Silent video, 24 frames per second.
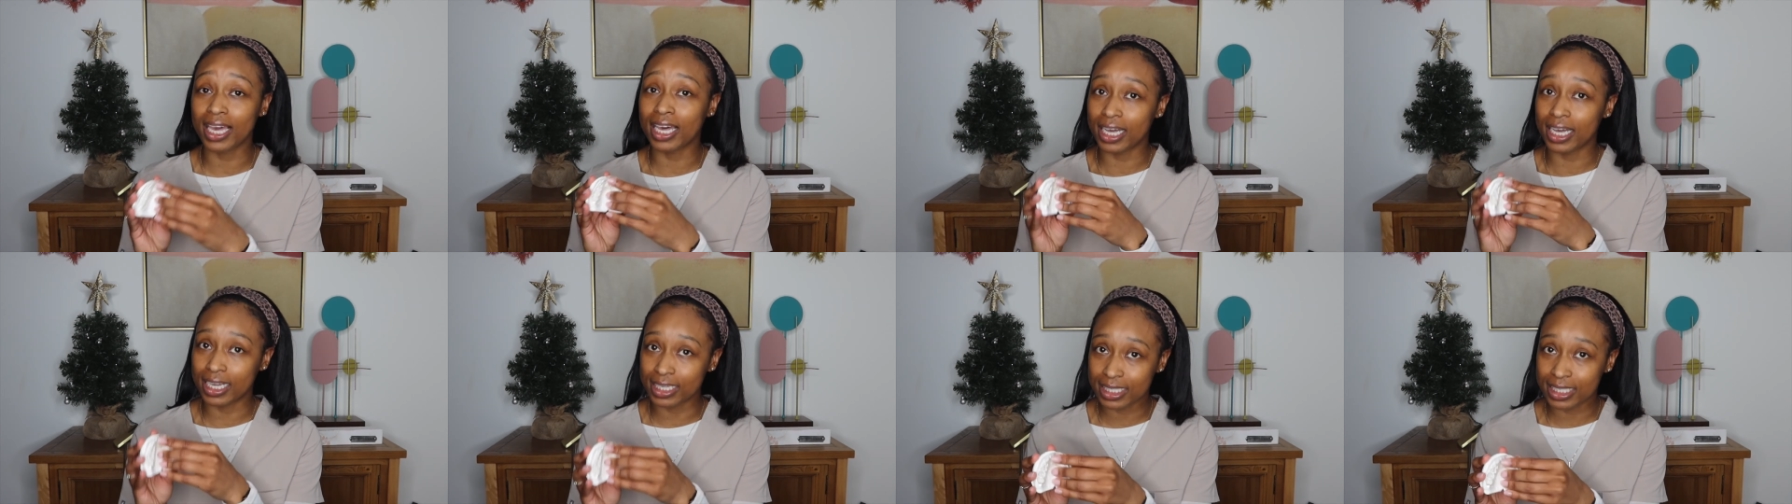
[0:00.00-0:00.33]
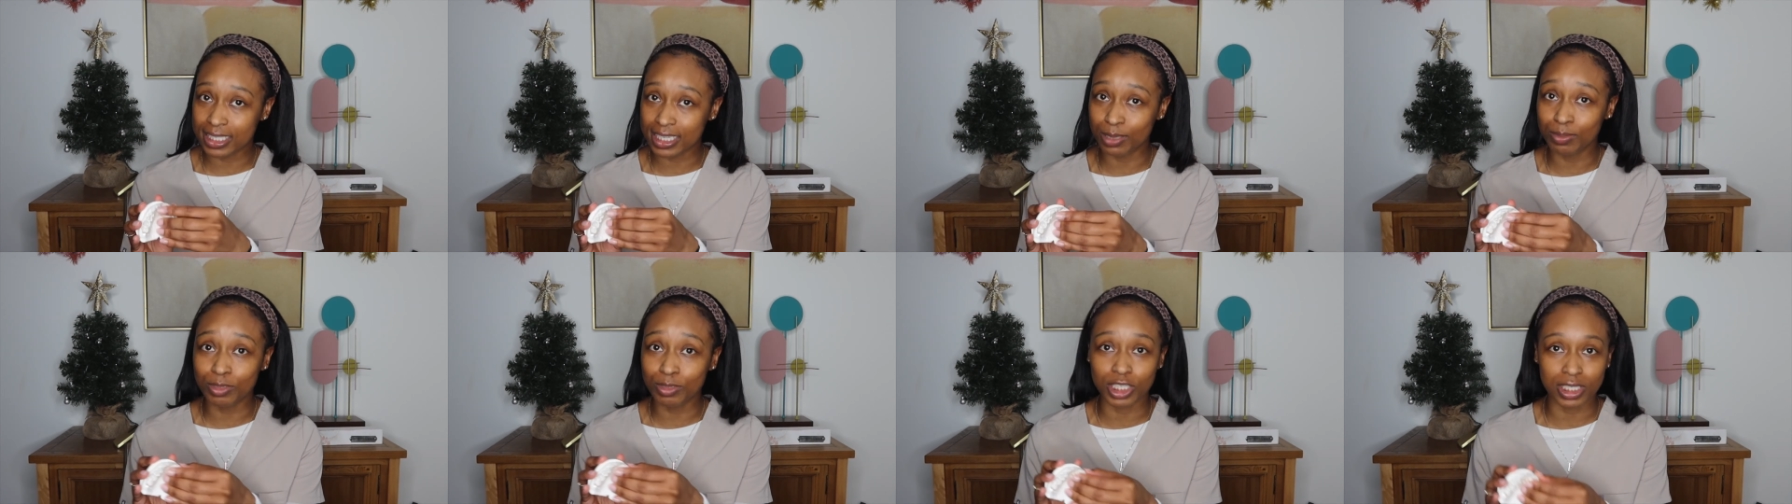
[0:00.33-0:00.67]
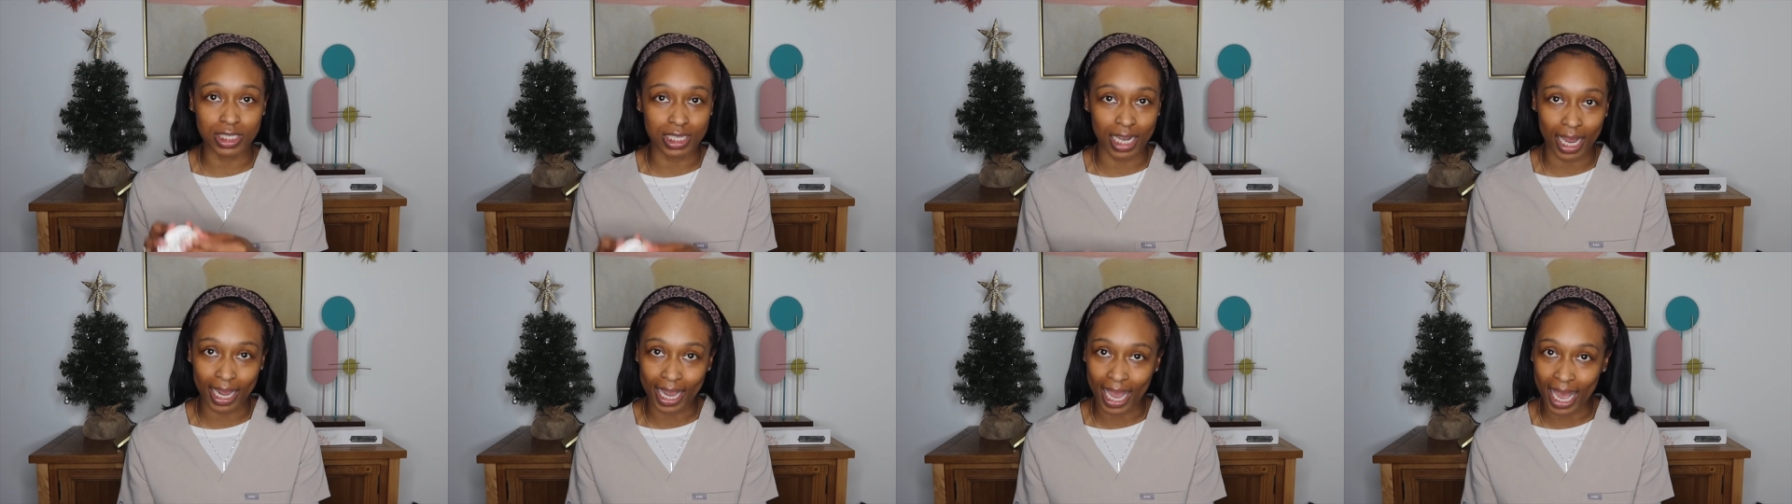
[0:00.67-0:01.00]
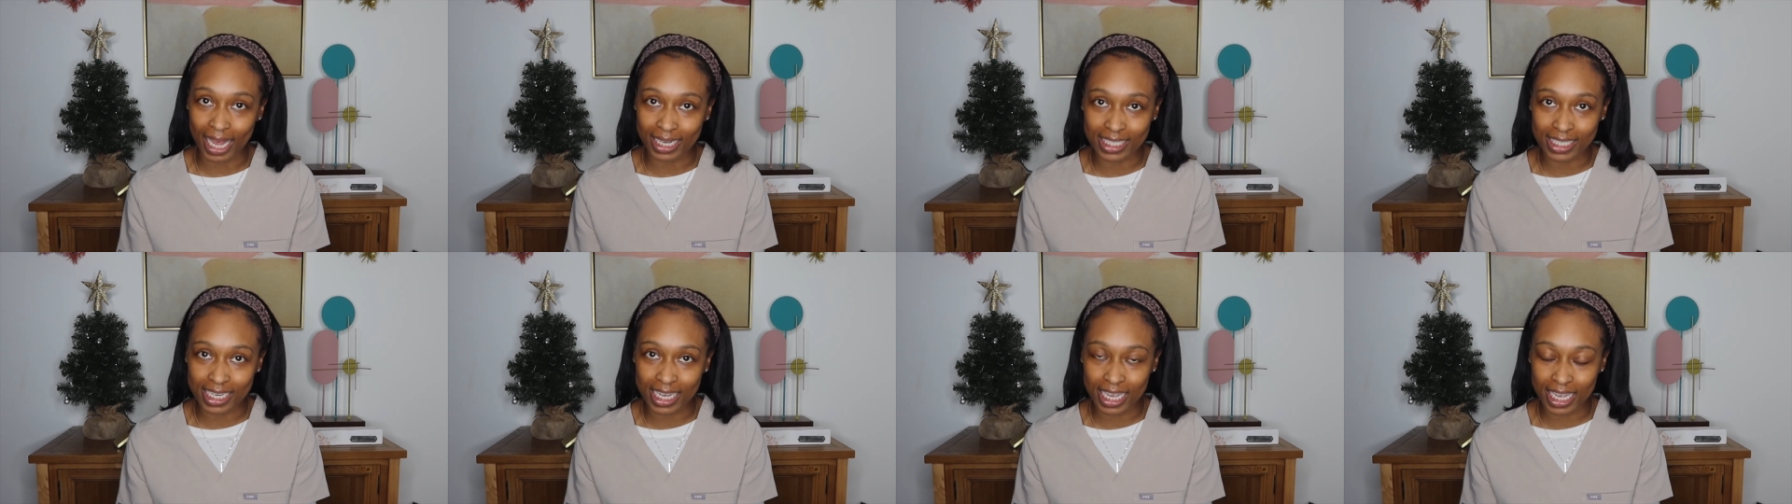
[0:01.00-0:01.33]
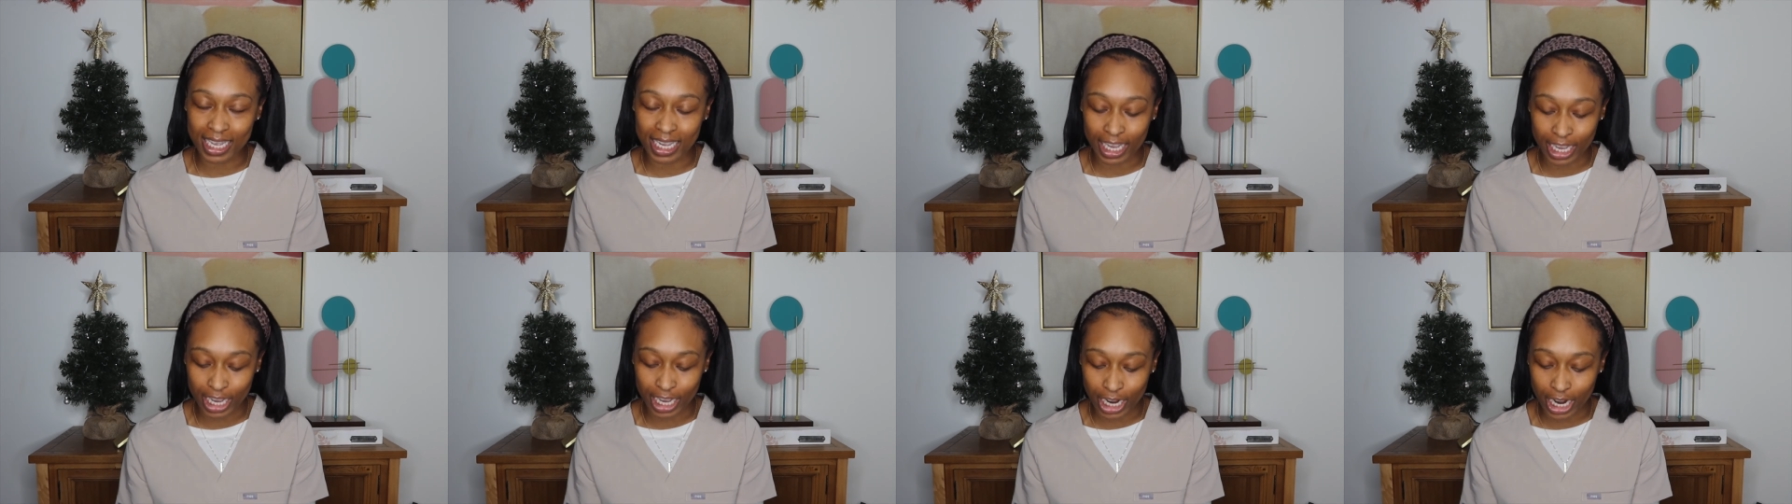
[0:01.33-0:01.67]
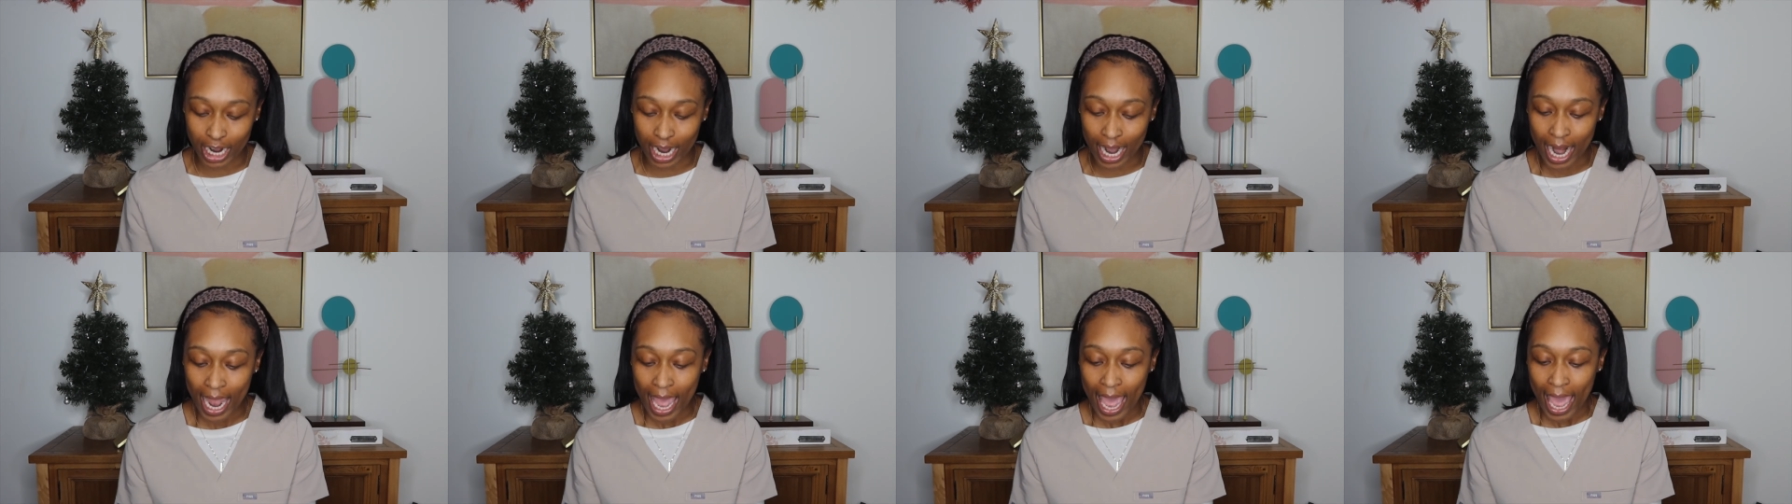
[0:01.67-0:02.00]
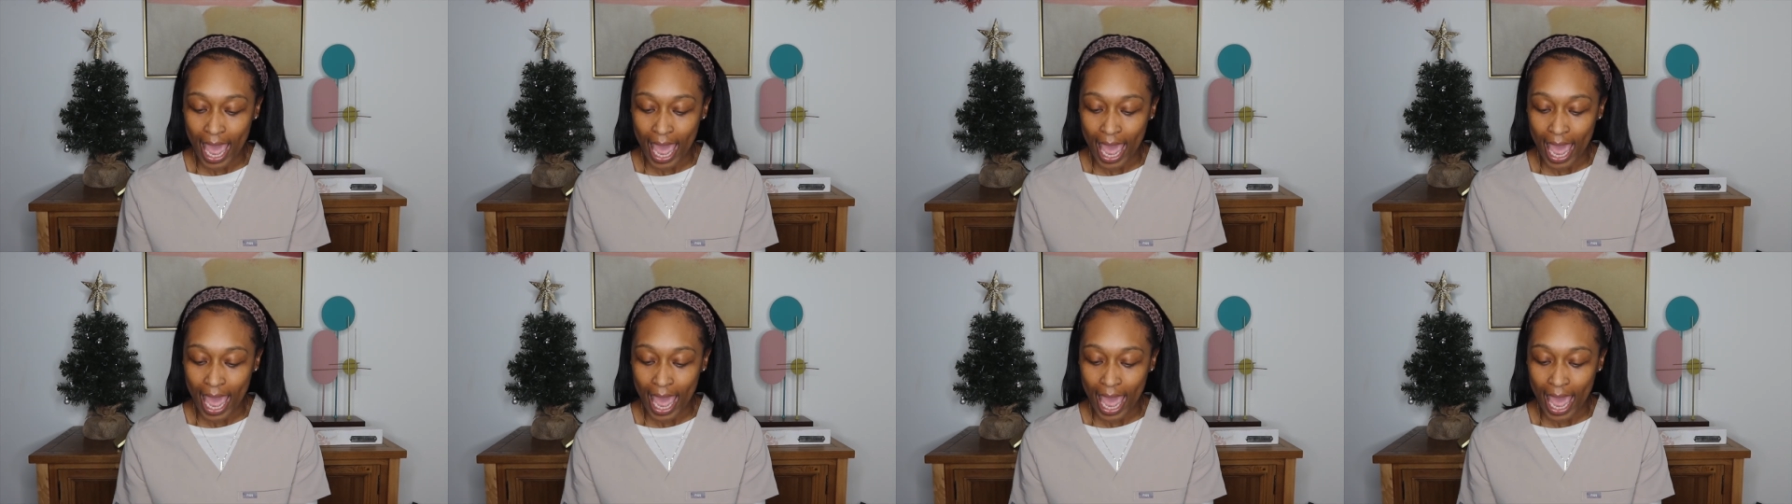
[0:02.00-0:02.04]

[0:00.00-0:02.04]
custom, just like I did here,